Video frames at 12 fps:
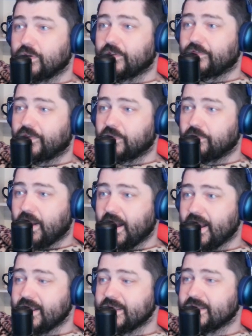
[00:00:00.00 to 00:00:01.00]
for
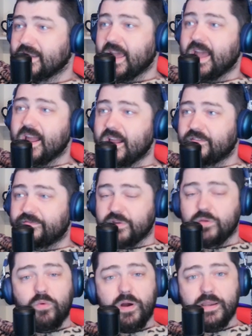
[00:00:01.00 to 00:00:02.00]
Biden.
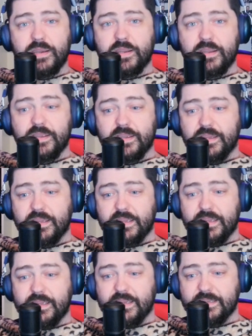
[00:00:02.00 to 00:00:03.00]
Everyone
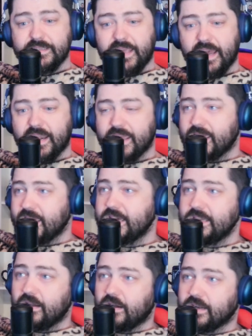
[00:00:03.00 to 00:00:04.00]
is getting
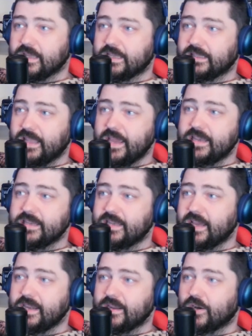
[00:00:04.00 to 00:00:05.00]
in on it. Late
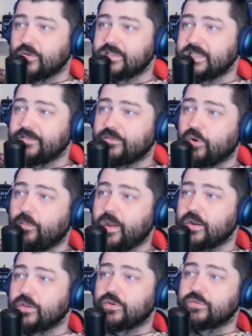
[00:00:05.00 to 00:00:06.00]
night host Stephen
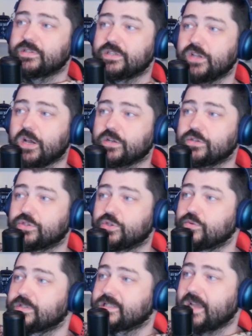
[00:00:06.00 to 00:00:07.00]
Colbert used a Dr.
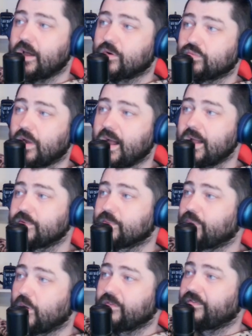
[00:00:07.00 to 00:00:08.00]
Seuss-style rhyme to
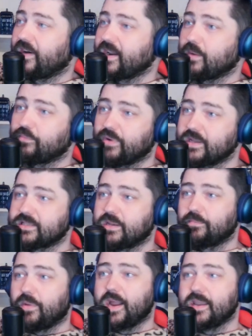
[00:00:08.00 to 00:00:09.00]
poke fun at
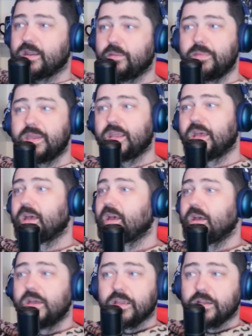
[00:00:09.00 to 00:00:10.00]
President Biden amid
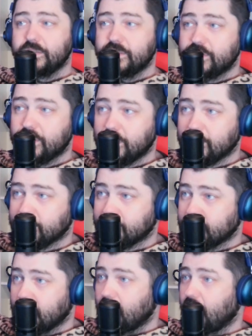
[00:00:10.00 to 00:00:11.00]
concerns
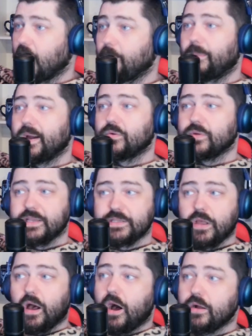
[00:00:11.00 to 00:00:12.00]
about his
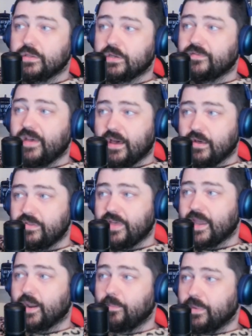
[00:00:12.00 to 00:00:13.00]
cognitive health
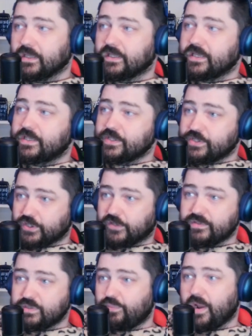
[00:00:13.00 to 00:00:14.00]
and ability to serve
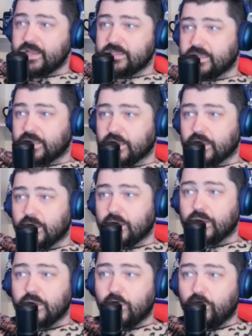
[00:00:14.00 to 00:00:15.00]
as president.
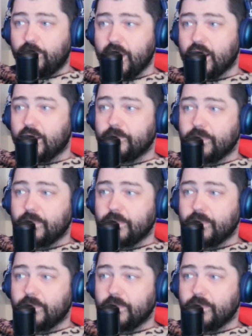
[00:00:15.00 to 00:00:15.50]
Colbert,